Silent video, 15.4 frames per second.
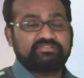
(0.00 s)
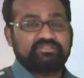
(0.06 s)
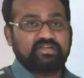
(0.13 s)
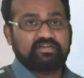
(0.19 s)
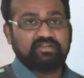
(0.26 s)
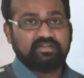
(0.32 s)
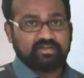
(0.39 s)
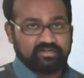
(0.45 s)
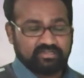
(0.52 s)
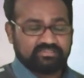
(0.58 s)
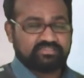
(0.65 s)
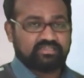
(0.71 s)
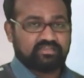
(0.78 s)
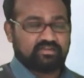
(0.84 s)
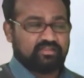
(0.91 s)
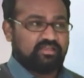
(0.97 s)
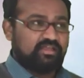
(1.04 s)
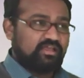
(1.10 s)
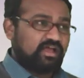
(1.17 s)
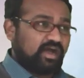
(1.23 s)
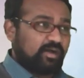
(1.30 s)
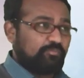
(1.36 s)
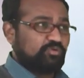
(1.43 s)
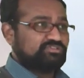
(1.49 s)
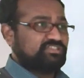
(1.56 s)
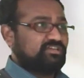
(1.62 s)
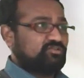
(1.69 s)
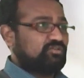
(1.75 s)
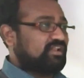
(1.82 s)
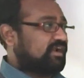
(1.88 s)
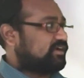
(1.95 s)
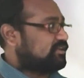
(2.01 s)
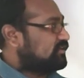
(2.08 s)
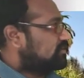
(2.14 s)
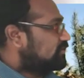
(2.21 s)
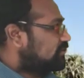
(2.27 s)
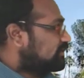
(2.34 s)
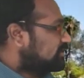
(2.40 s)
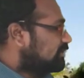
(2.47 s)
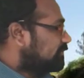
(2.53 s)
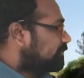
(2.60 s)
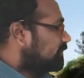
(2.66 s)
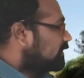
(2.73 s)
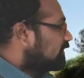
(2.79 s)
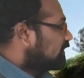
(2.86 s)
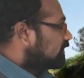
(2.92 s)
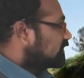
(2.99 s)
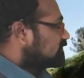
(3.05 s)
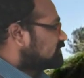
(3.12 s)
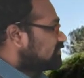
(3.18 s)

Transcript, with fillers: in certain condition. Opposite to that, if the